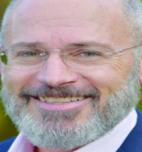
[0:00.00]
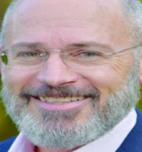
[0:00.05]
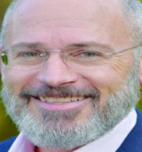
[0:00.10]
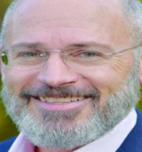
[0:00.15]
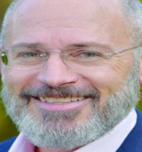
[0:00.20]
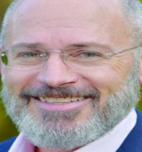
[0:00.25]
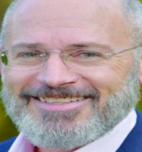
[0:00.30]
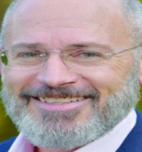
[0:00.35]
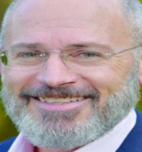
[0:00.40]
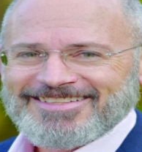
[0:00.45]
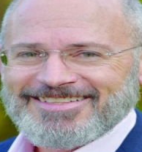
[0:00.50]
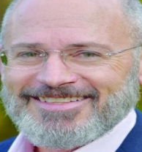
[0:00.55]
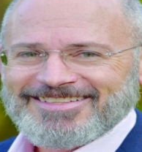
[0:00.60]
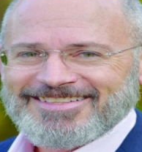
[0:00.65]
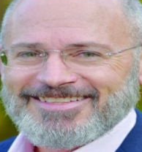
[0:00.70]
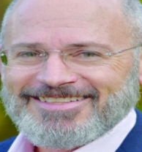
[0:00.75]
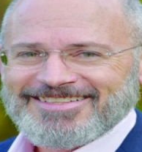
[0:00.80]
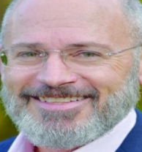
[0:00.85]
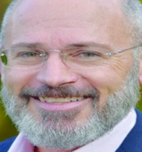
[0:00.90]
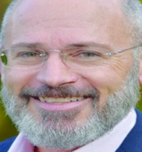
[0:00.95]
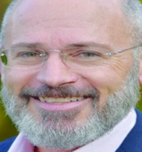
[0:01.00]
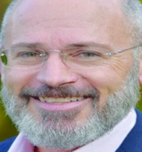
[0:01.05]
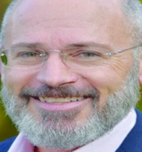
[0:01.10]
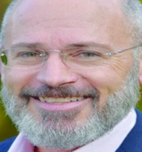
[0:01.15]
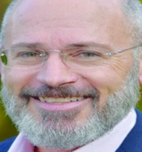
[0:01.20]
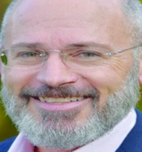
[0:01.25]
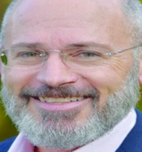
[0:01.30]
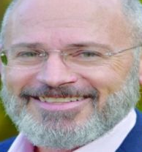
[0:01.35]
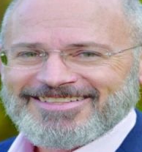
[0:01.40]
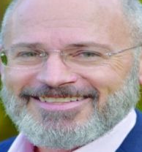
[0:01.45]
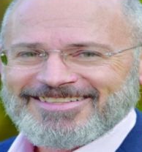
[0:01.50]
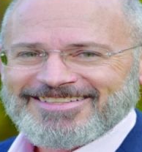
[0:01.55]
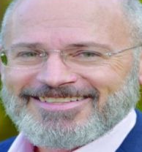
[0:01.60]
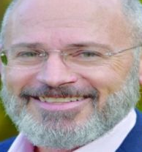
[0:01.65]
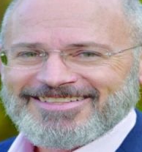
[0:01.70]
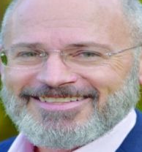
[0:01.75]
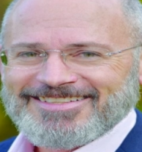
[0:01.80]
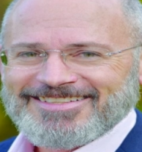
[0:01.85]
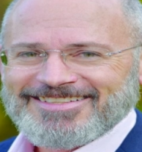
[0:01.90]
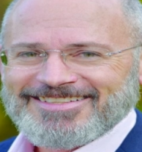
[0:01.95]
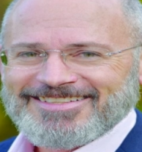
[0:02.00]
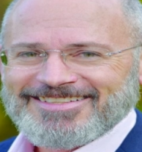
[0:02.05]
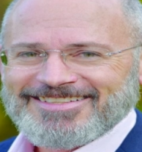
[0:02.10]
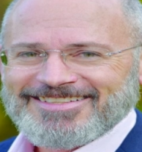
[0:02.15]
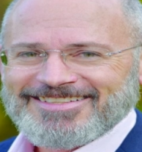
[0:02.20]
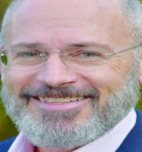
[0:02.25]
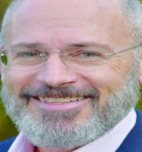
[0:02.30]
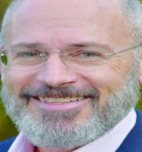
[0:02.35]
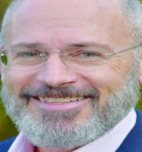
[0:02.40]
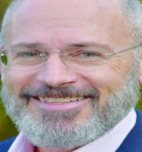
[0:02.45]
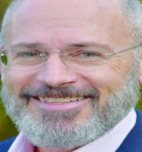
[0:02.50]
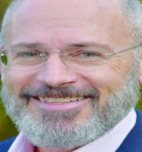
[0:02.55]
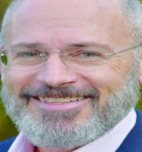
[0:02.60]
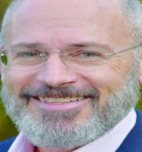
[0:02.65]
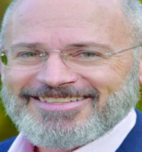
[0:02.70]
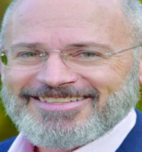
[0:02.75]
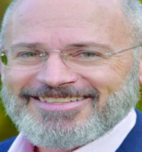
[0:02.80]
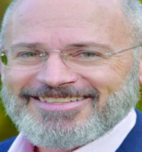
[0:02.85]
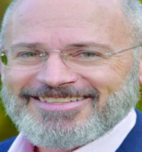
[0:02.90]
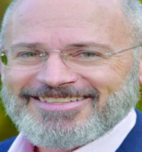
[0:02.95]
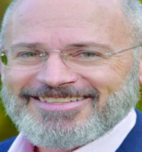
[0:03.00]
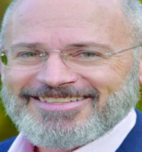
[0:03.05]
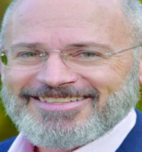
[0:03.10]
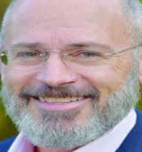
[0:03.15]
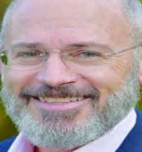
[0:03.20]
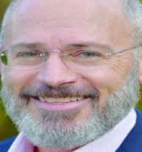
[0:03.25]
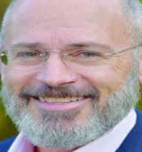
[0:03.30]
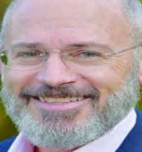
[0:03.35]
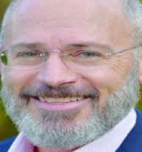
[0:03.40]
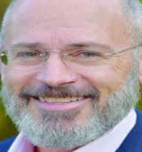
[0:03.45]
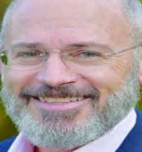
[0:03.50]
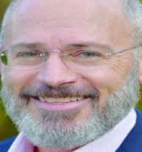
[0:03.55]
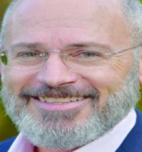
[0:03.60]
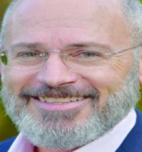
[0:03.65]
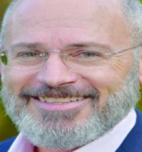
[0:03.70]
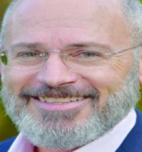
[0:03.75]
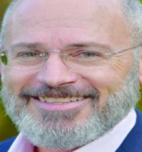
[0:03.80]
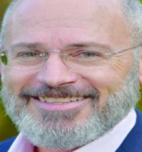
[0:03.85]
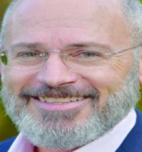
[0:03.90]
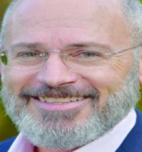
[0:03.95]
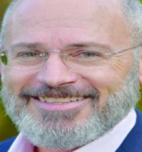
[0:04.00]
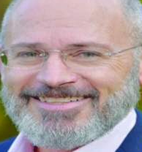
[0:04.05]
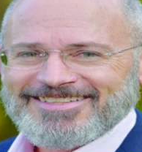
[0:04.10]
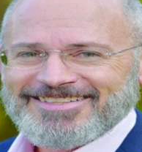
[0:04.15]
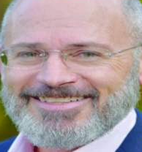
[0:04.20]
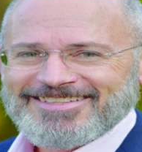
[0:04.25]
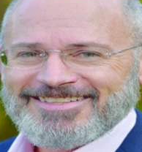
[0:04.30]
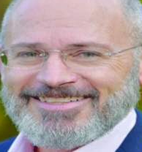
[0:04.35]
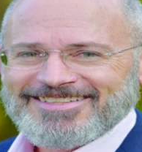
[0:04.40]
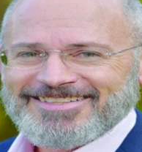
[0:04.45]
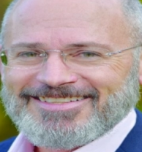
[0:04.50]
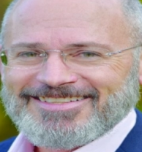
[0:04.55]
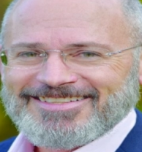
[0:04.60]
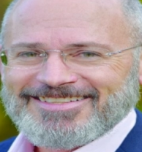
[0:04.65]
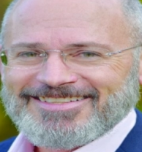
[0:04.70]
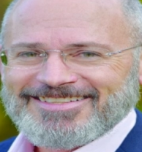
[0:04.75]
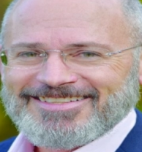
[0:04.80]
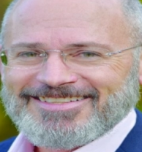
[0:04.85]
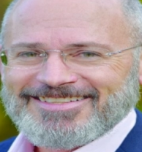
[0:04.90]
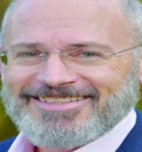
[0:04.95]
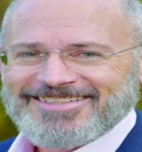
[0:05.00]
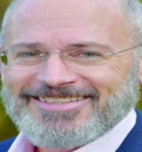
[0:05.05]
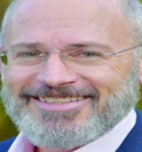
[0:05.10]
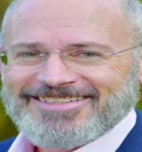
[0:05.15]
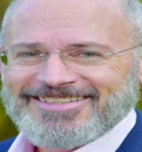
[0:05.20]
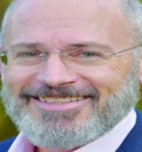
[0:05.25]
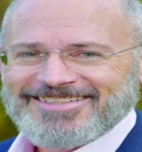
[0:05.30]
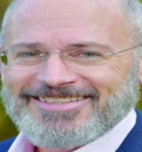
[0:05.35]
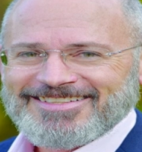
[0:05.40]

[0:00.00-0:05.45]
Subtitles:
This is a still picture; no speech is visible.